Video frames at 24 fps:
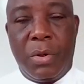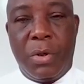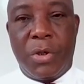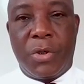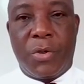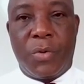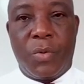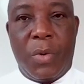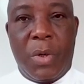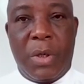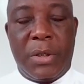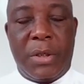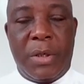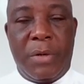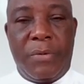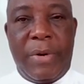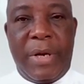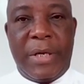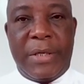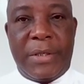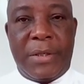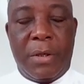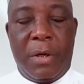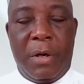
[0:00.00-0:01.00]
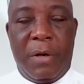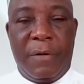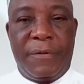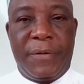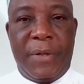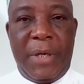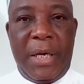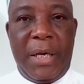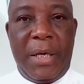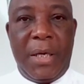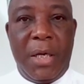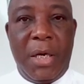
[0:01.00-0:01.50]
knows what the rest
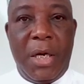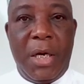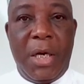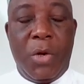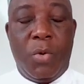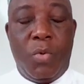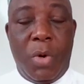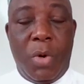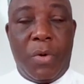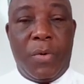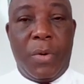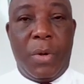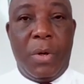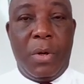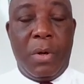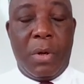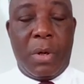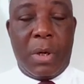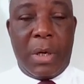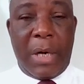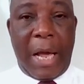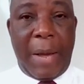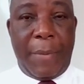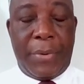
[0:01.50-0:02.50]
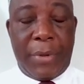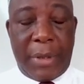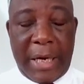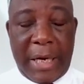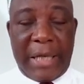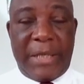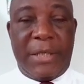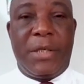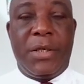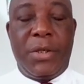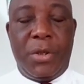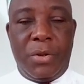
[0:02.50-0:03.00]
of the week will look like? But
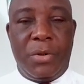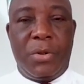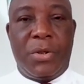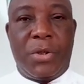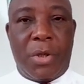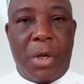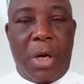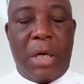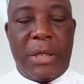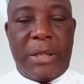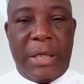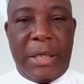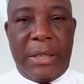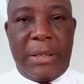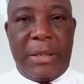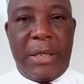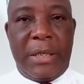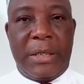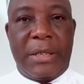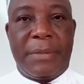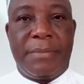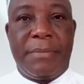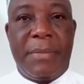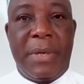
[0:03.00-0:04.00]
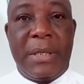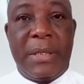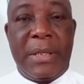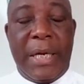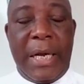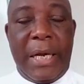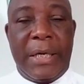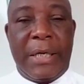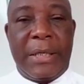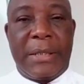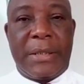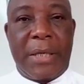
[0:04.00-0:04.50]
getting you started this
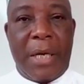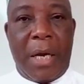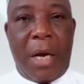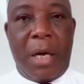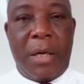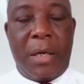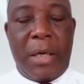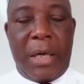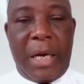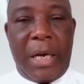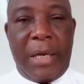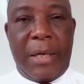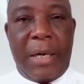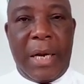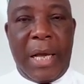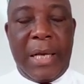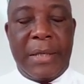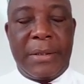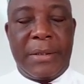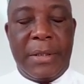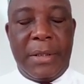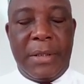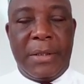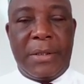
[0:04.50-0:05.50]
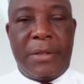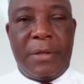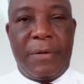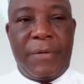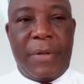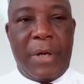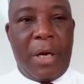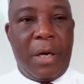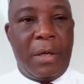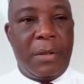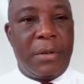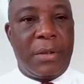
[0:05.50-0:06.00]
Monday, these are the headlines east
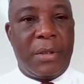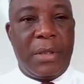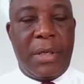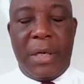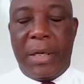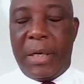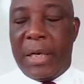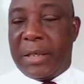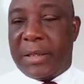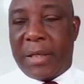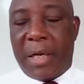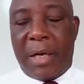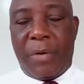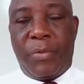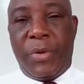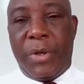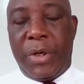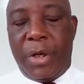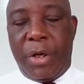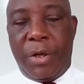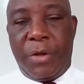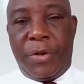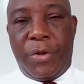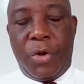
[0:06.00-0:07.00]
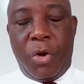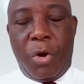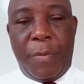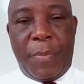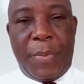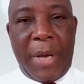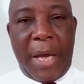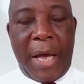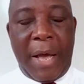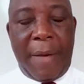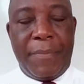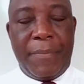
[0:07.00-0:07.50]
of the continent. Let's start with
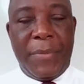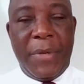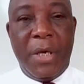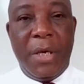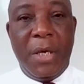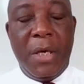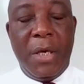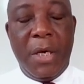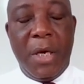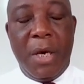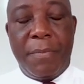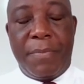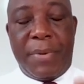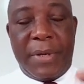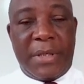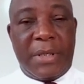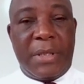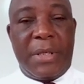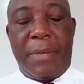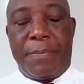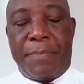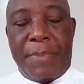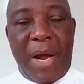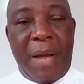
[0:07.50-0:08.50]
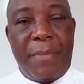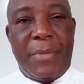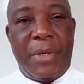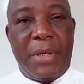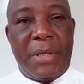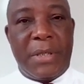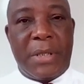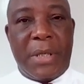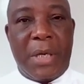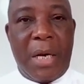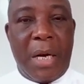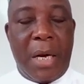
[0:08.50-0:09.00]
Ethiopia. President Prime
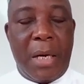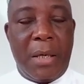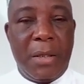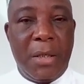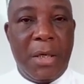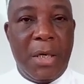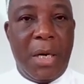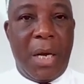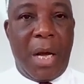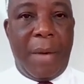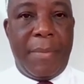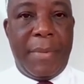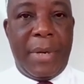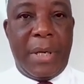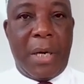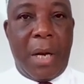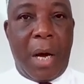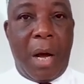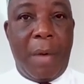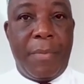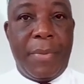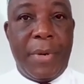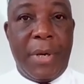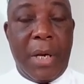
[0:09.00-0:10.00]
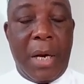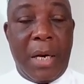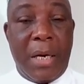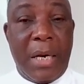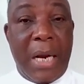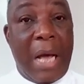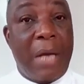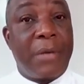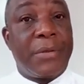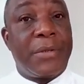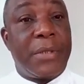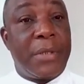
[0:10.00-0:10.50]
Minister Ahmed Abiy
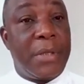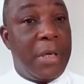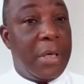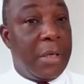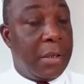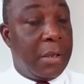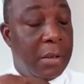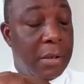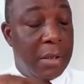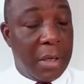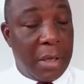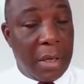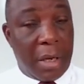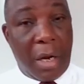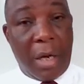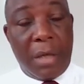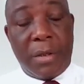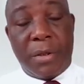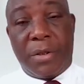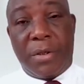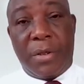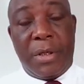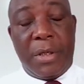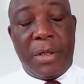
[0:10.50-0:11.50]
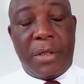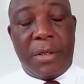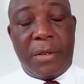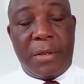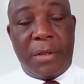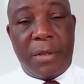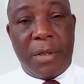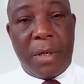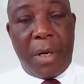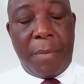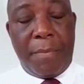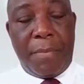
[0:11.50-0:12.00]
announcing that the
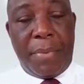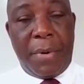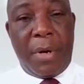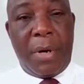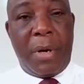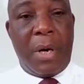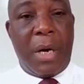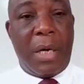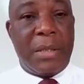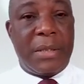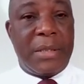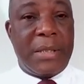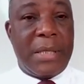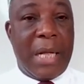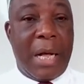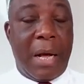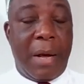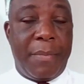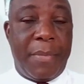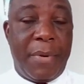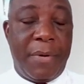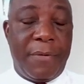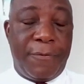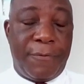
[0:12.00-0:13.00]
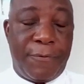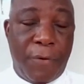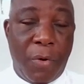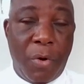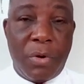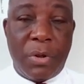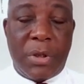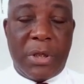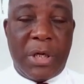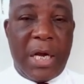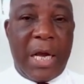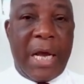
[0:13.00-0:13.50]
country's Birr has now been
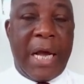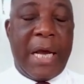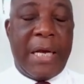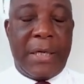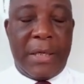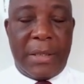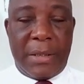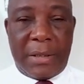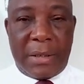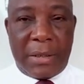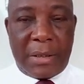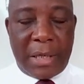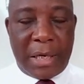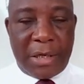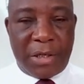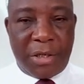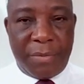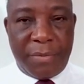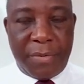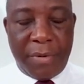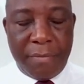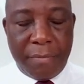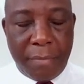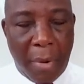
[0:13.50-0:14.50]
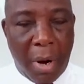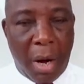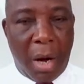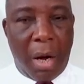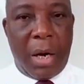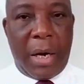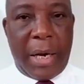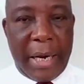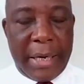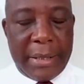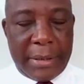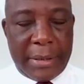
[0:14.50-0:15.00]
floated. It has to be
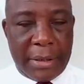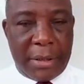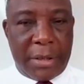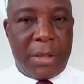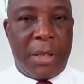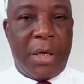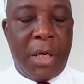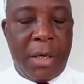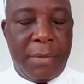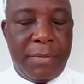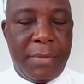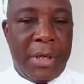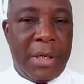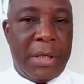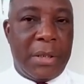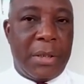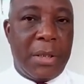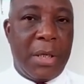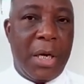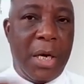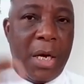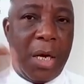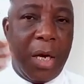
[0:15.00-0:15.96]
market determined